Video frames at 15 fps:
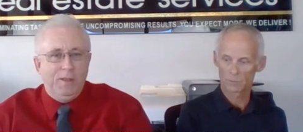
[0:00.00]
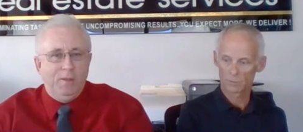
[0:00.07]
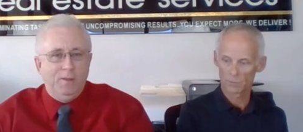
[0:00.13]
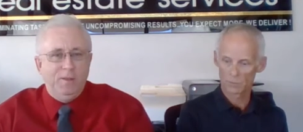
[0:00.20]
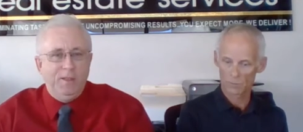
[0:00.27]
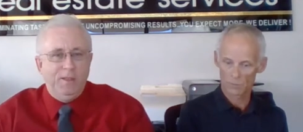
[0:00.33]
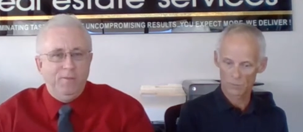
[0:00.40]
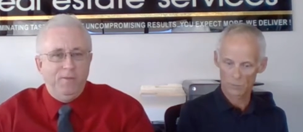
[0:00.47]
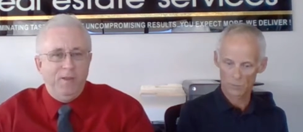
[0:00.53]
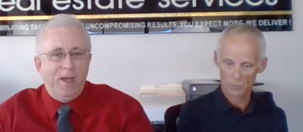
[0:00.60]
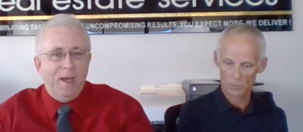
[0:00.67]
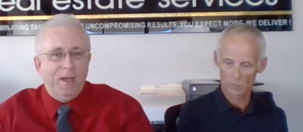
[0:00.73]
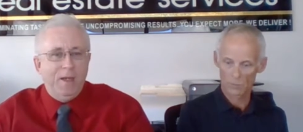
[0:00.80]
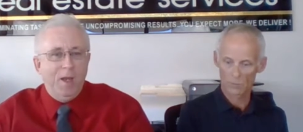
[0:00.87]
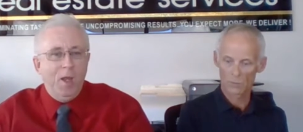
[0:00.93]
Speaker 1: guilty of
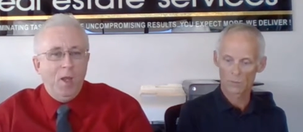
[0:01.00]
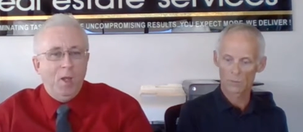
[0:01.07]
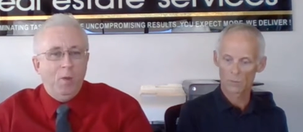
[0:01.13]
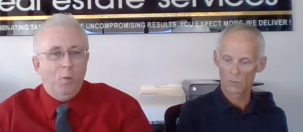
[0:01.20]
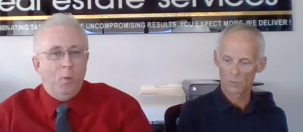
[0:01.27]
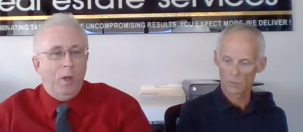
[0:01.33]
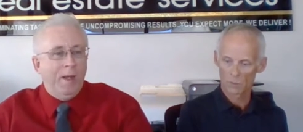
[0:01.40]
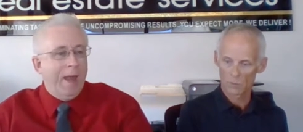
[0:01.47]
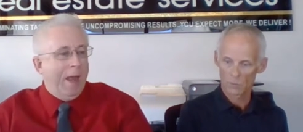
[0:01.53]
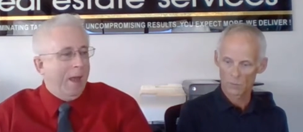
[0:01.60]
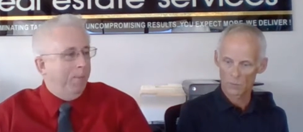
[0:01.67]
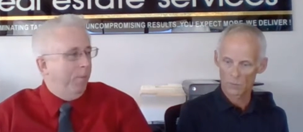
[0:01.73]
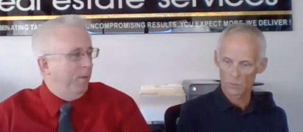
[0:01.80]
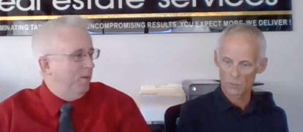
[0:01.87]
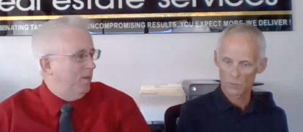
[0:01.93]
that. What
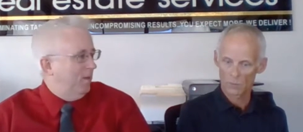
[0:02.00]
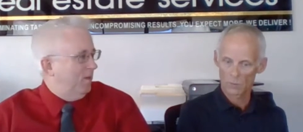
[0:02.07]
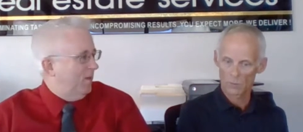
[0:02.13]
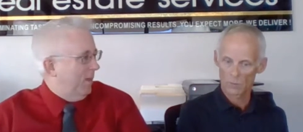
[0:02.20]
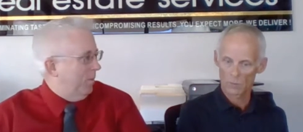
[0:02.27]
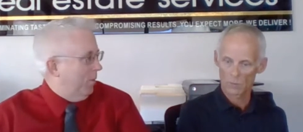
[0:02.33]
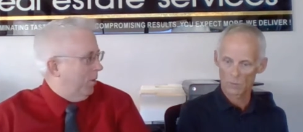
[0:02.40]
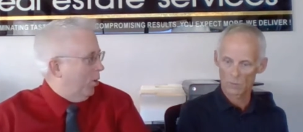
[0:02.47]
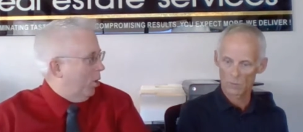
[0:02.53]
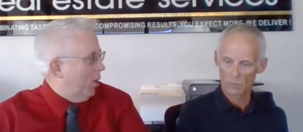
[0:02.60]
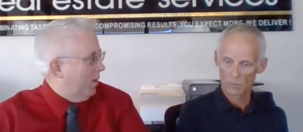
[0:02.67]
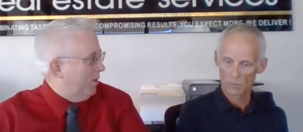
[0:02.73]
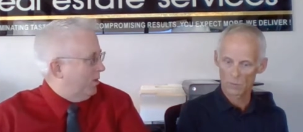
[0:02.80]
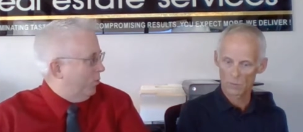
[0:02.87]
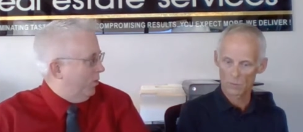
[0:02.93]
happens at time of
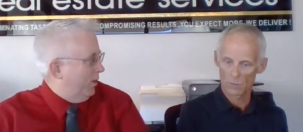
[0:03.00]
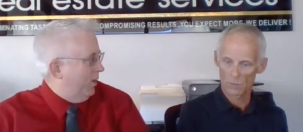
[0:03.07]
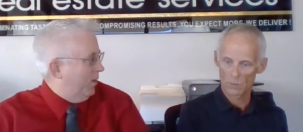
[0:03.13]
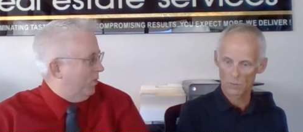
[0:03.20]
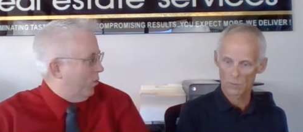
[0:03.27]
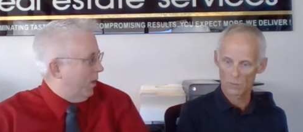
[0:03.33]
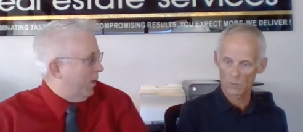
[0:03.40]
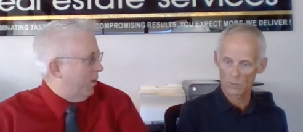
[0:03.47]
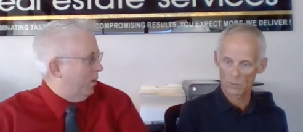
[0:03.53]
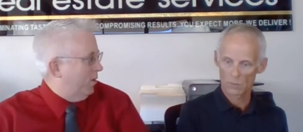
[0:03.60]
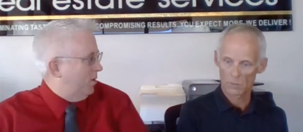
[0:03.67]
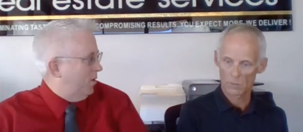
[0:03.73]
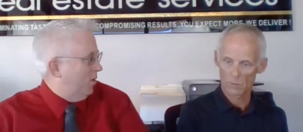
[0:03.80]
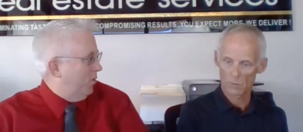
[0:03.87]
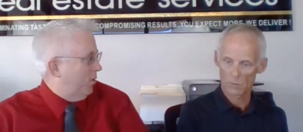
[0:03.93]
loss when these
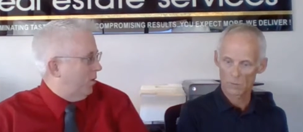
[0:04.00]
records don't